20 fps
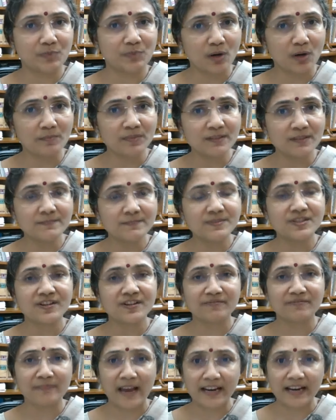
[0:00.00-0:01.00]
problems
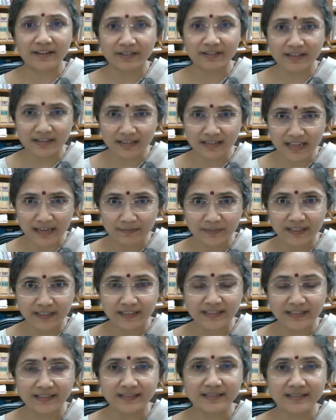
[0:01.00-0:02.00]
of migrant
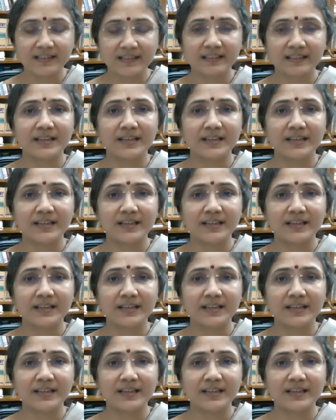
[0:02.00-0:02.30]
laborers,